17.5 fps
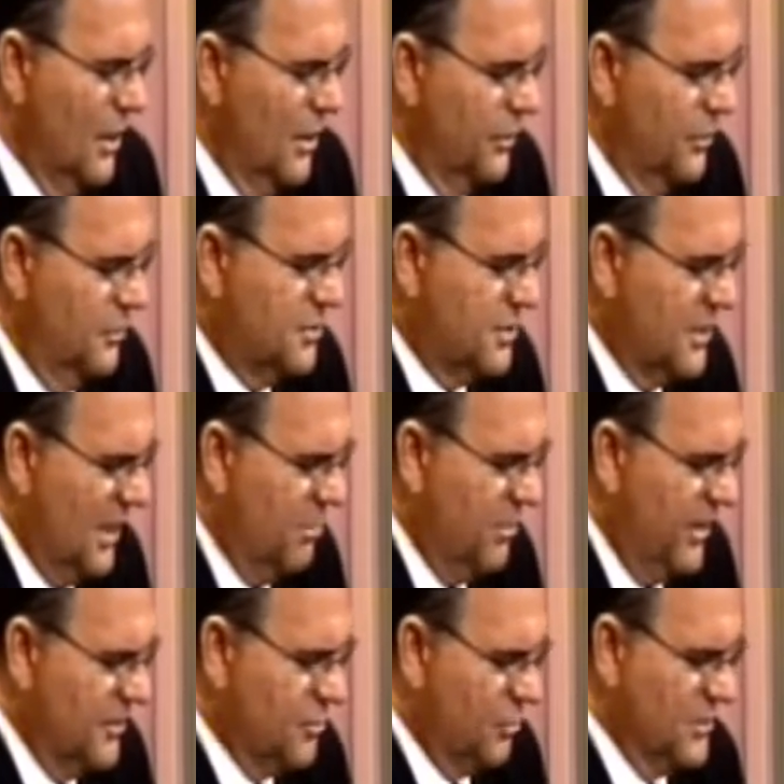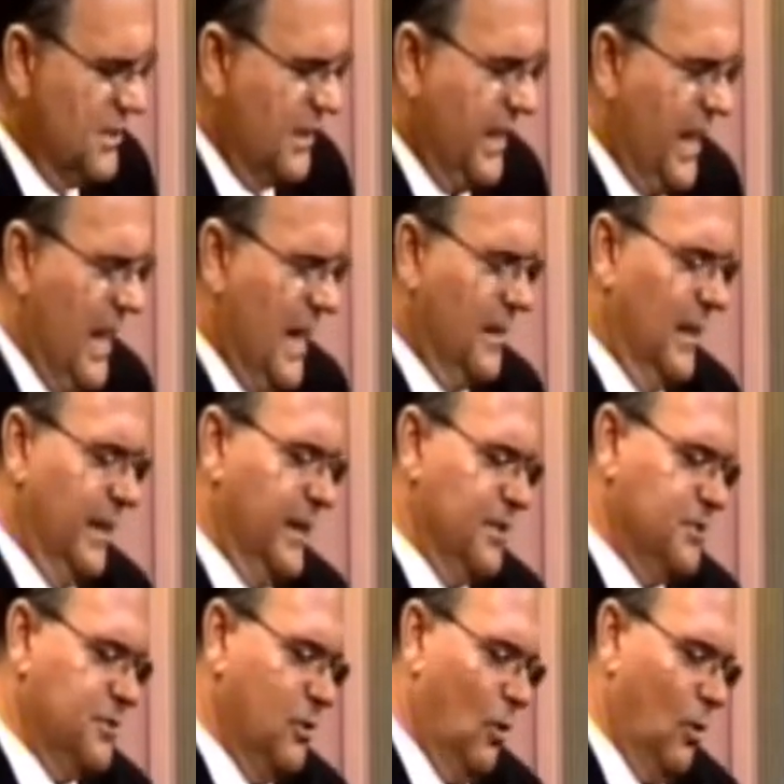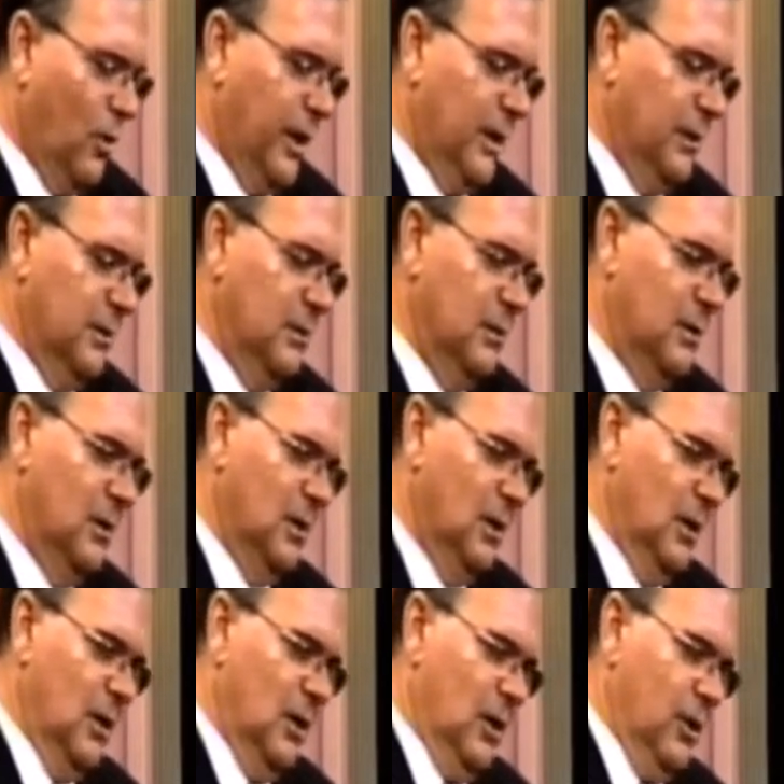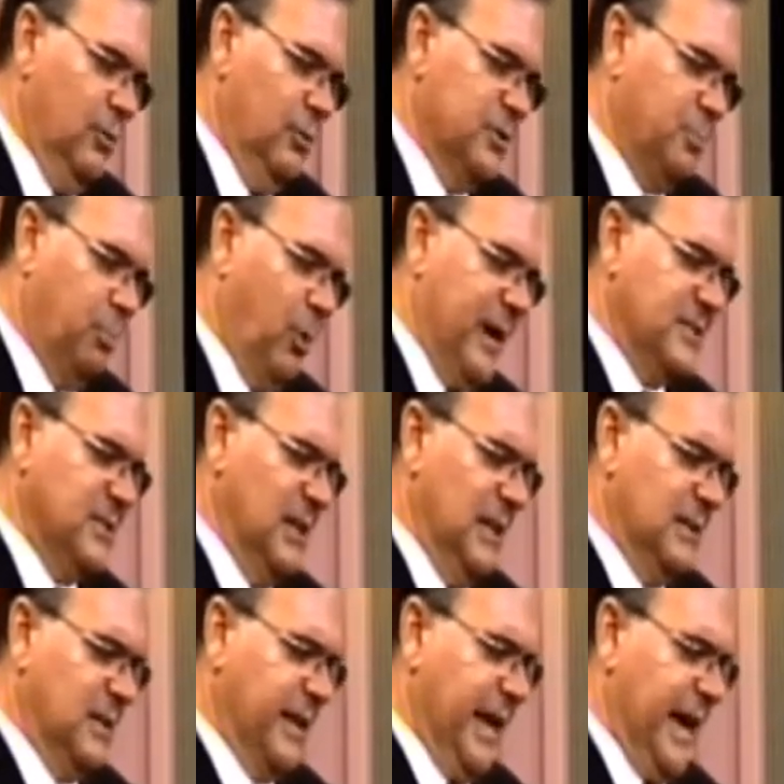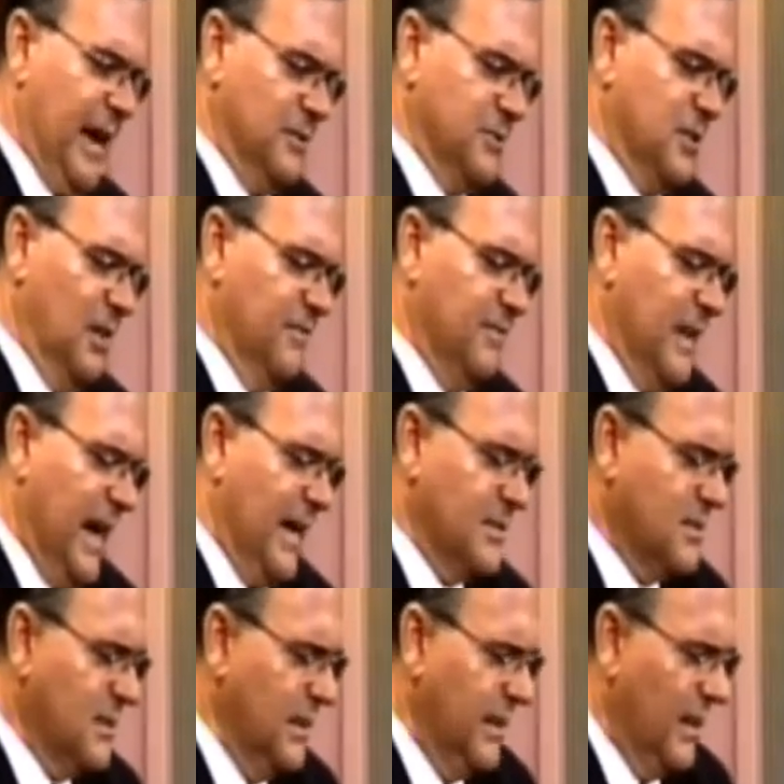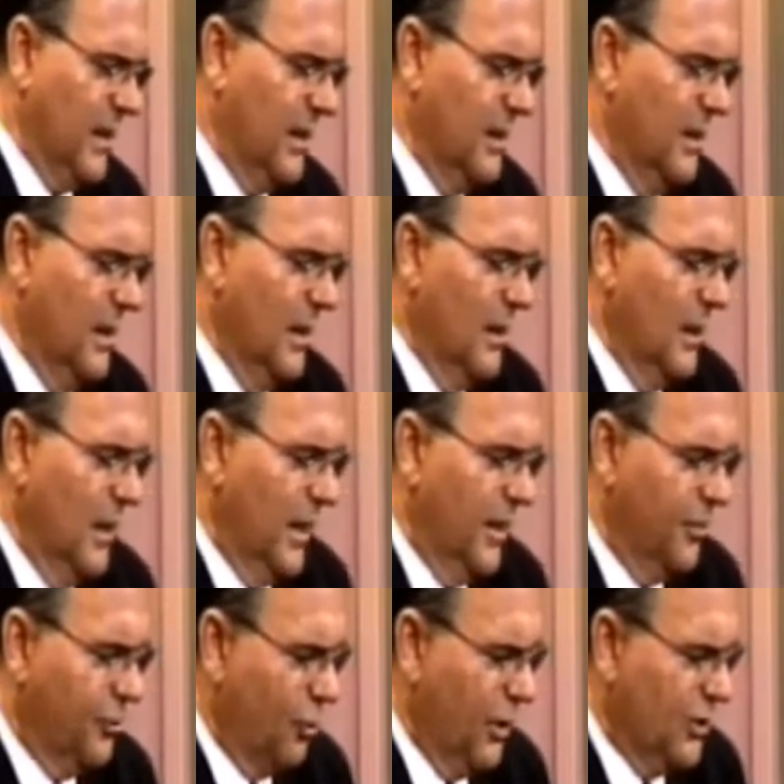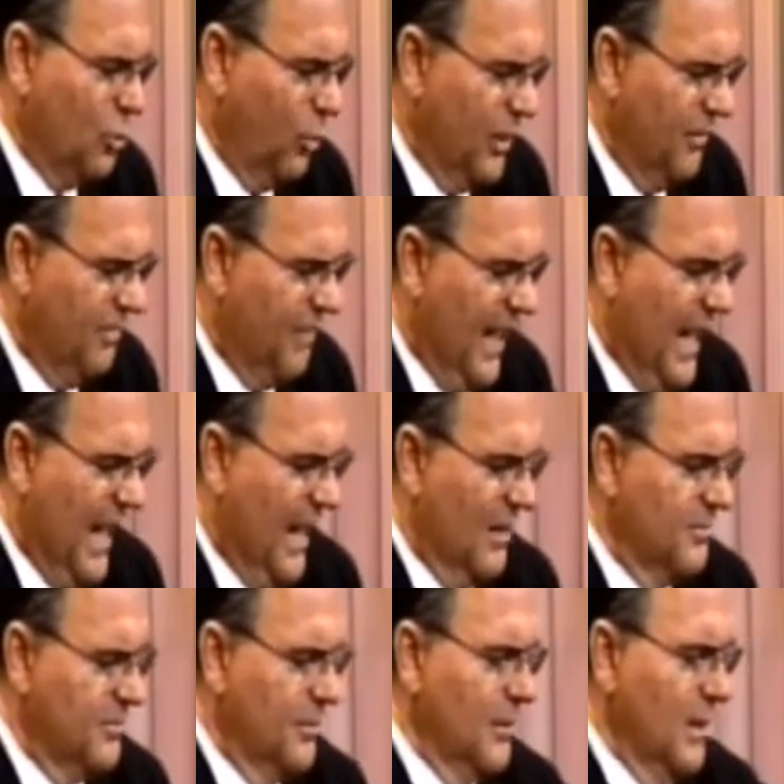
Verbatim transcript: Eusebius was a Catholic historian who was present at the Council of Nicaea in 325.